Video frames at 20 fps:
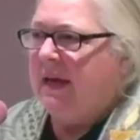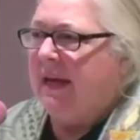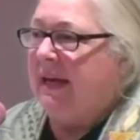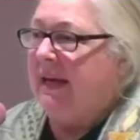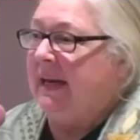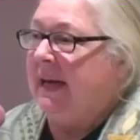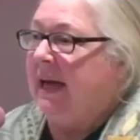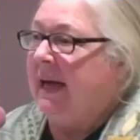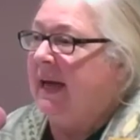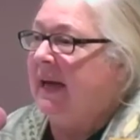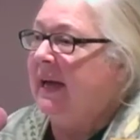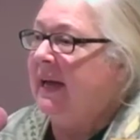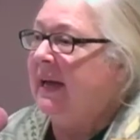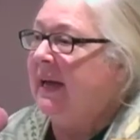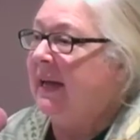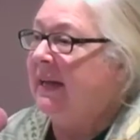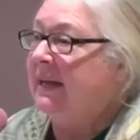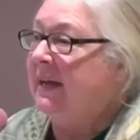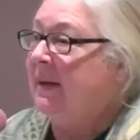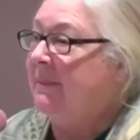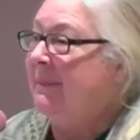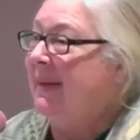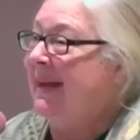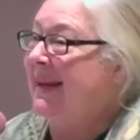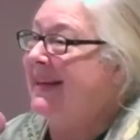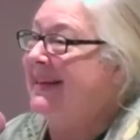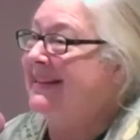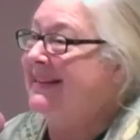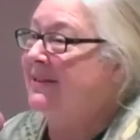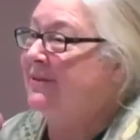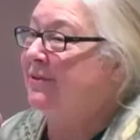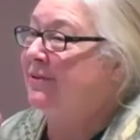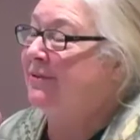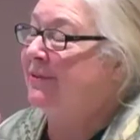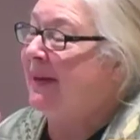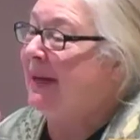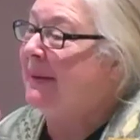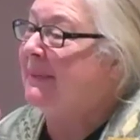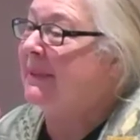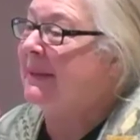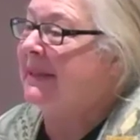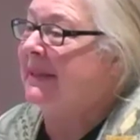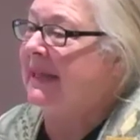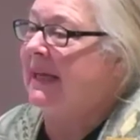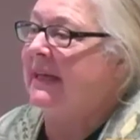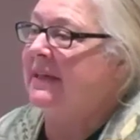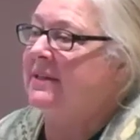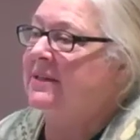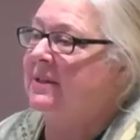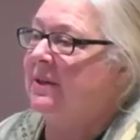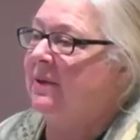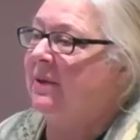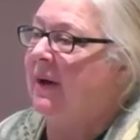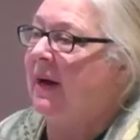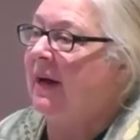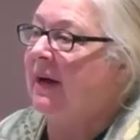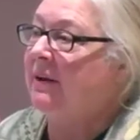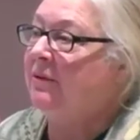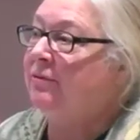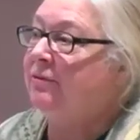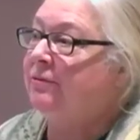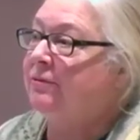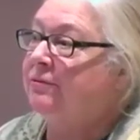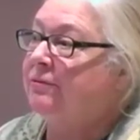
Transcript: And I had not met his family yet, so I